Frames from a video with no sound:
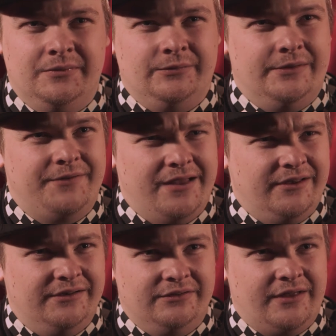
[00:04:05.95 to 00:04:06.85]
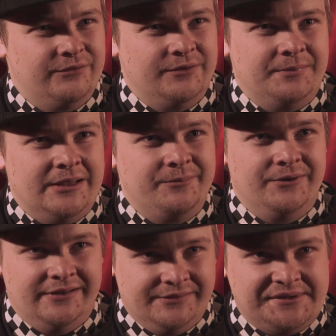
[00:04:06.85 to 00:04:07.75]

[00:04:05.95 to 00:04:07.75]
between 500,000 people.